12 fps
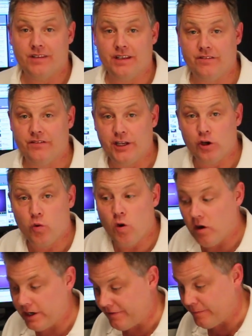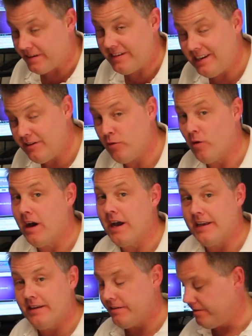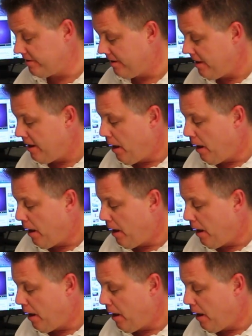the video quality from the T2i is